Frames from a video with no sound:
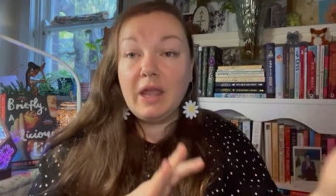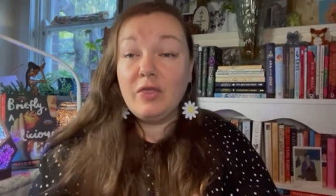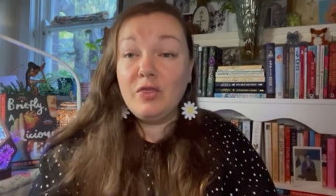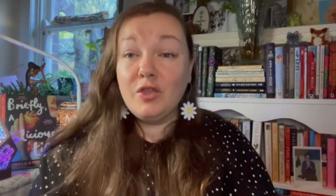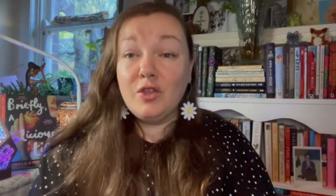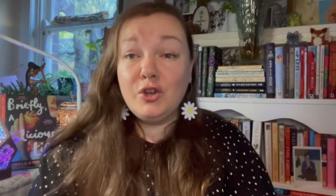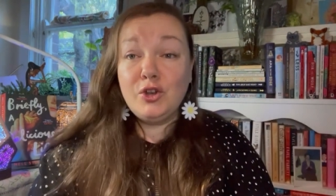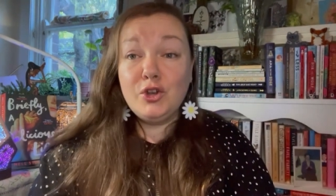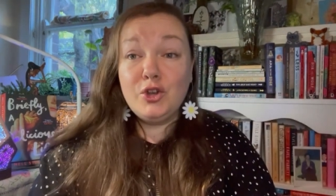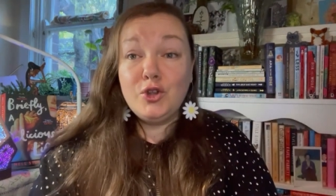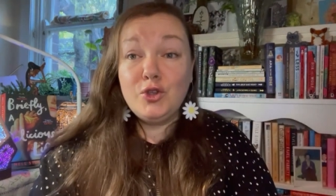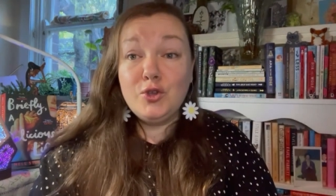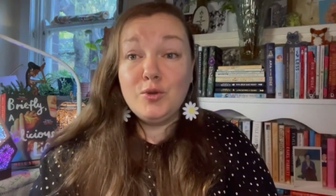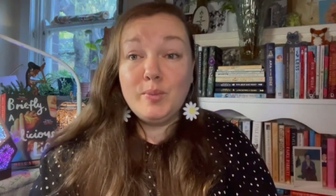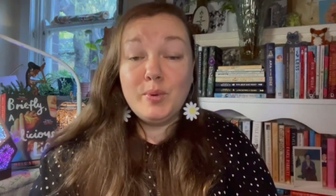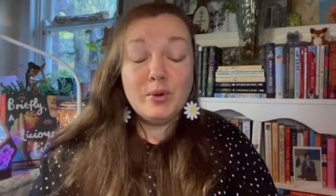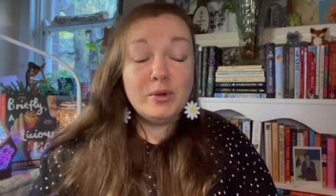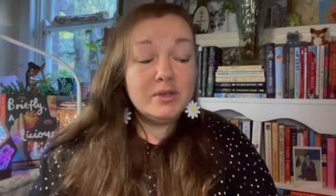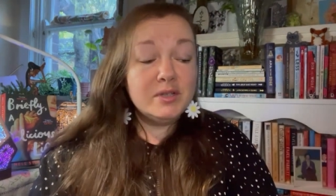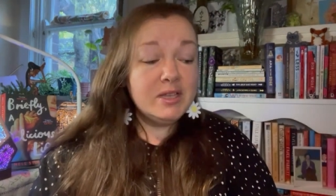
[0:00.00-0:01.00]
the new
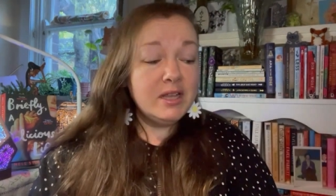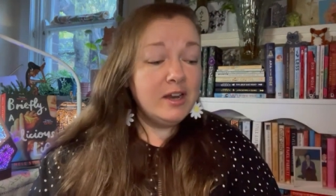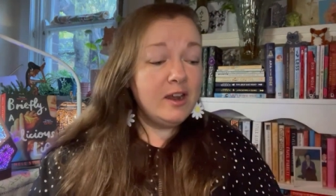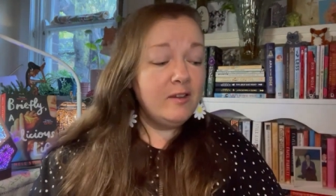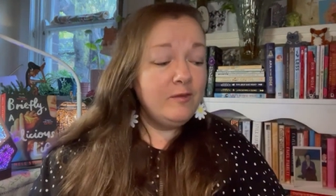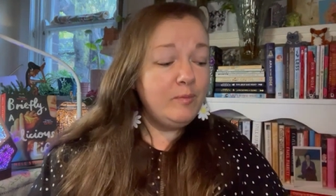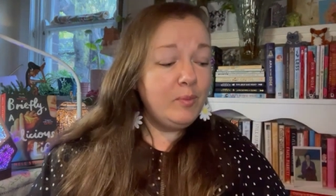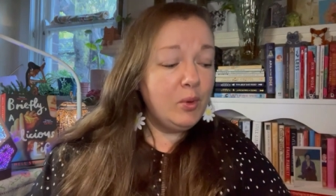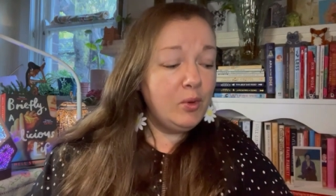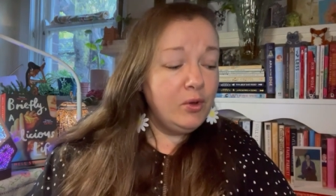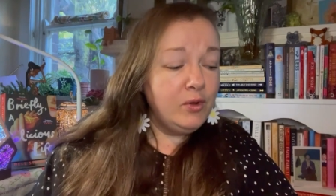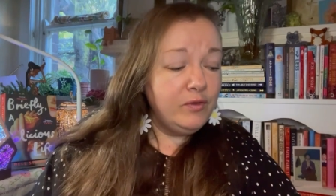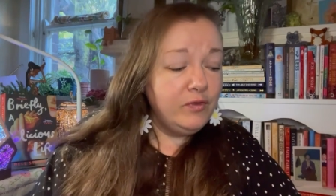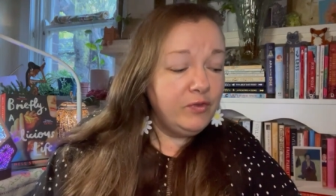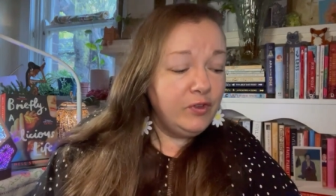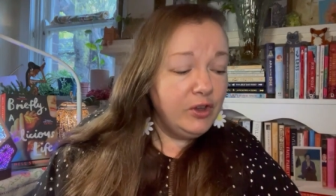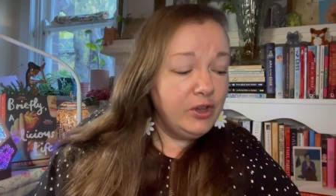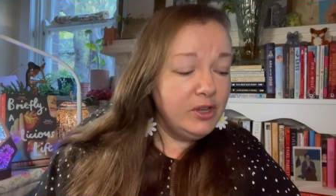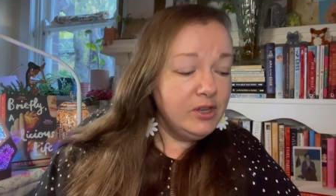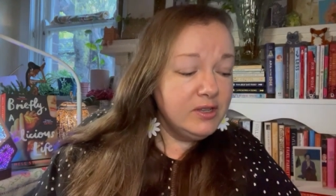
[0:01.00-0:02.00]
books that I've bought
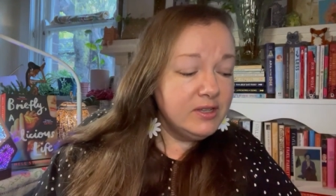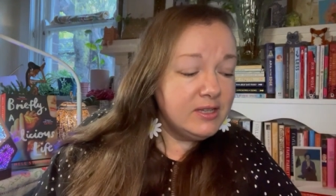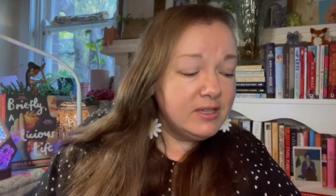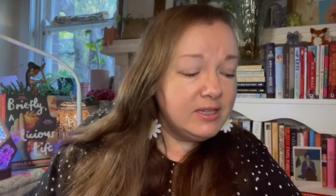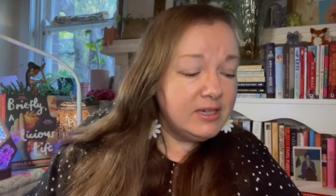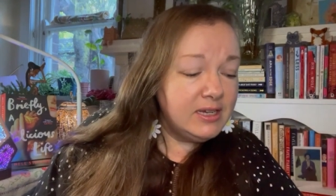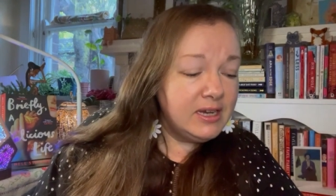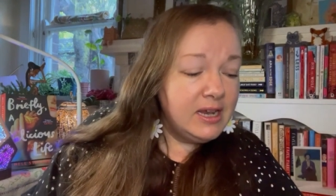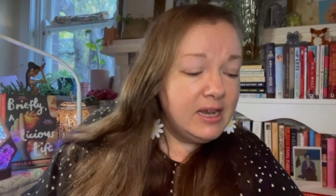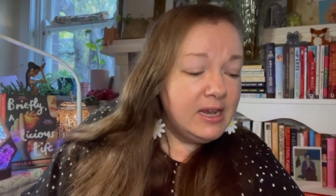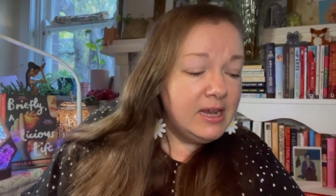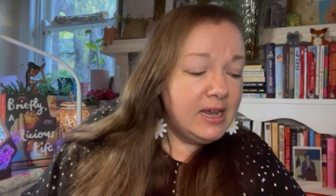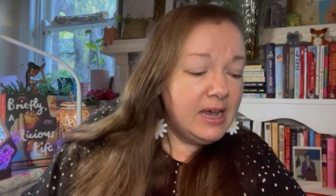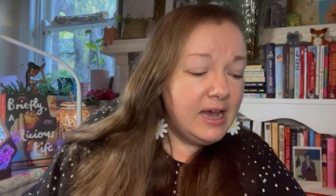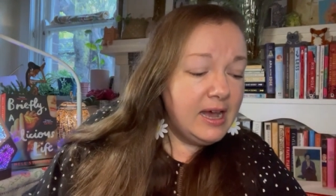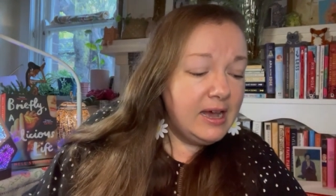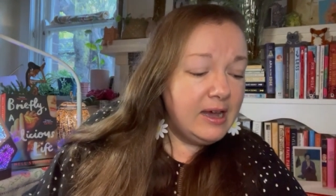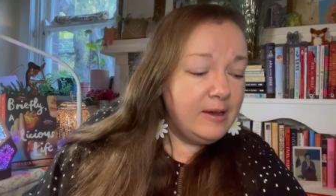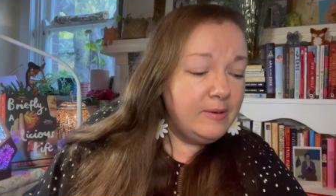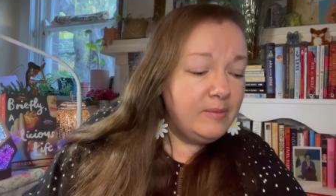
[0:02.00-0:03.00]
first,
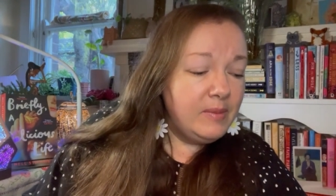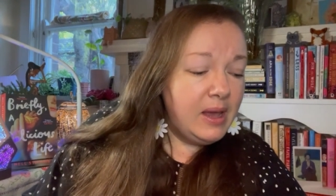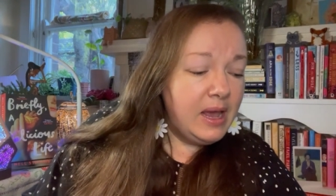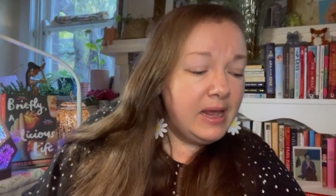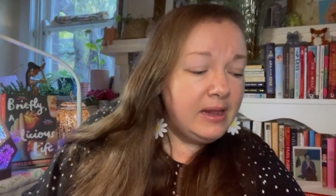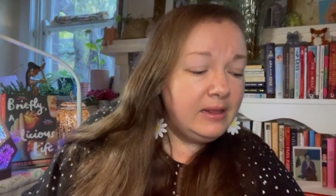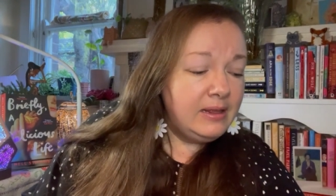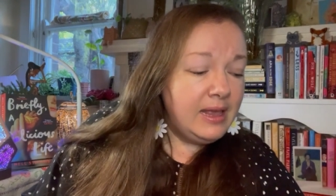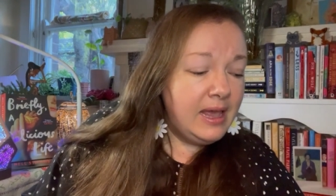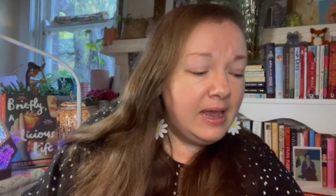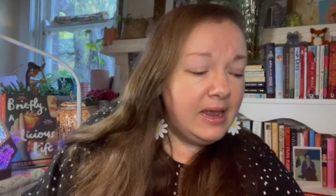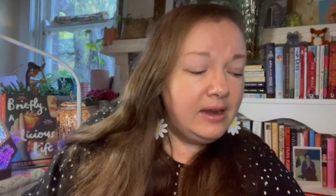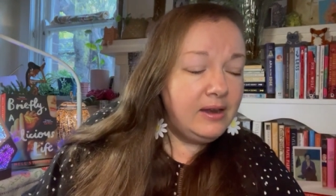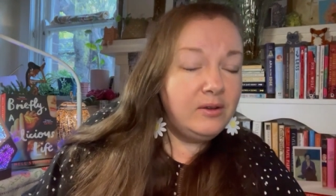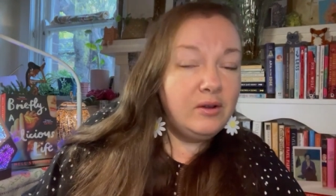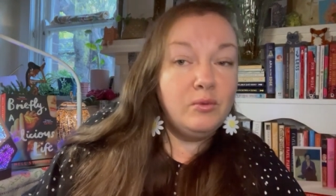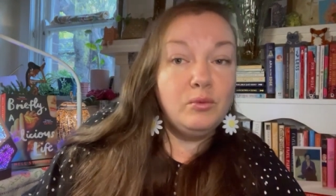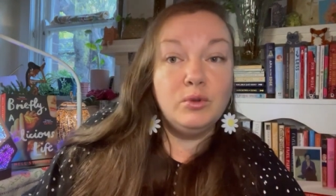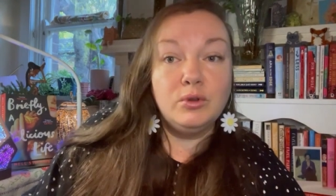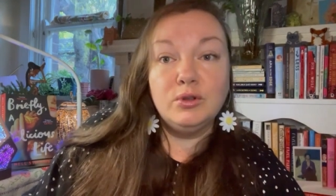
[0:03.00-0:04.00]
um, and
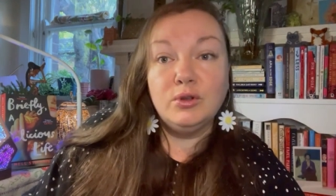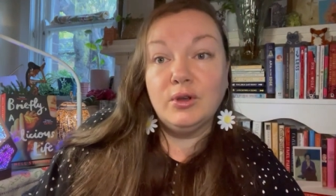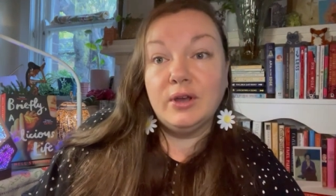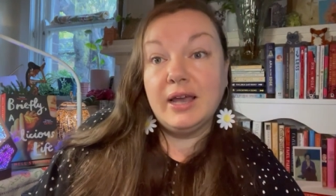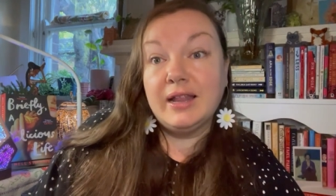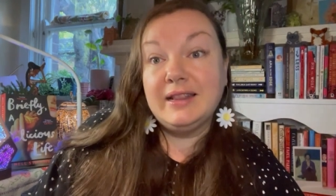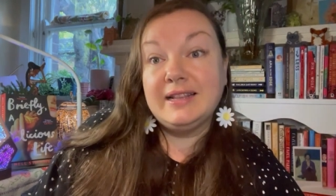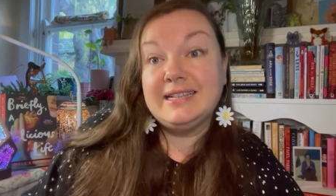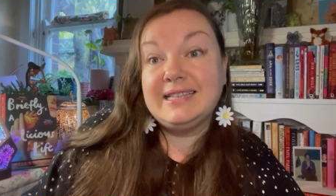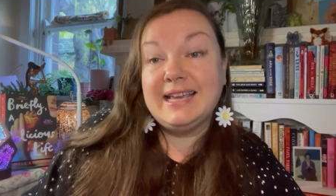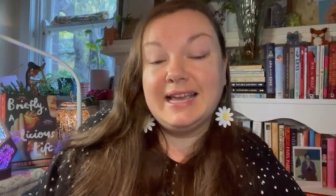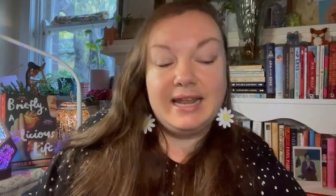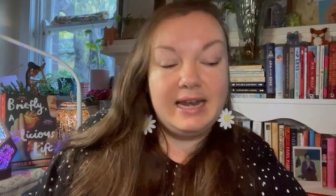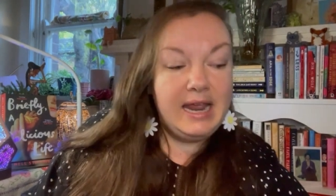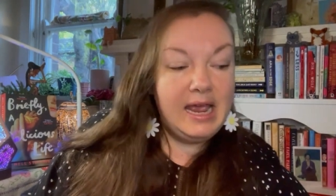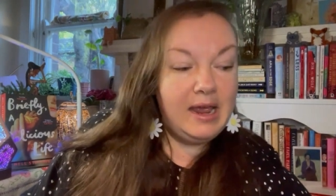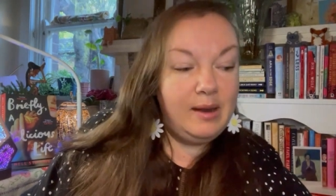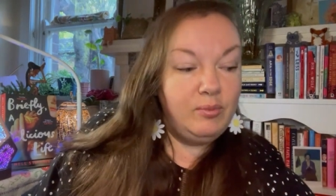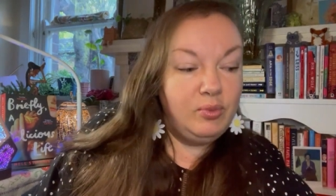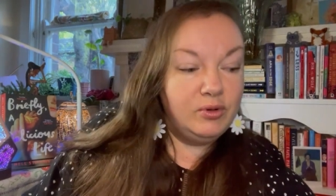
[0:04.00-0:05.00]
then we'll look at the
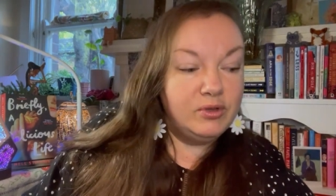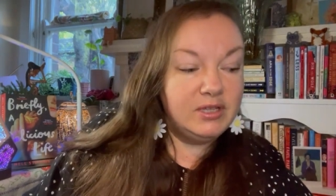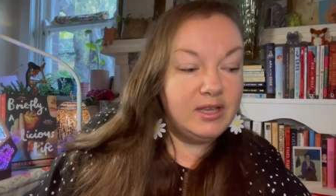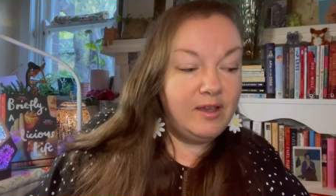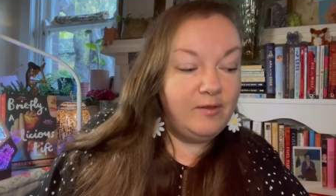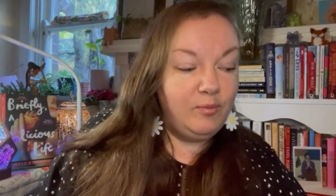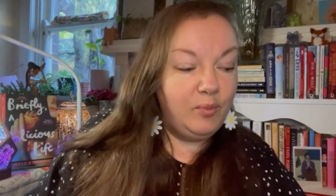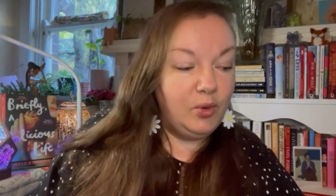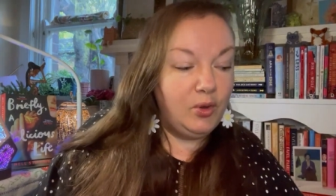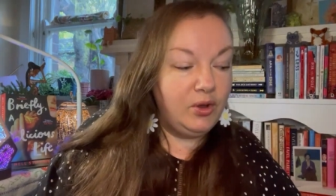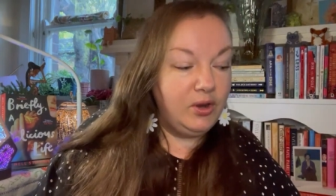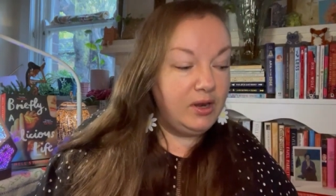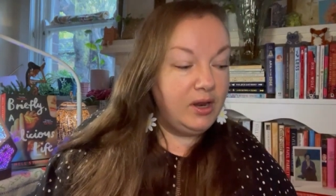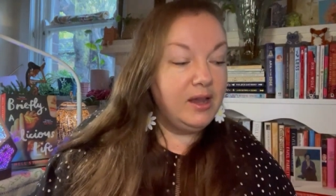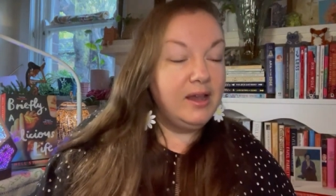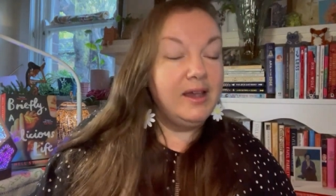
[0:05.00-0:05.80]
secondhand books I've bought.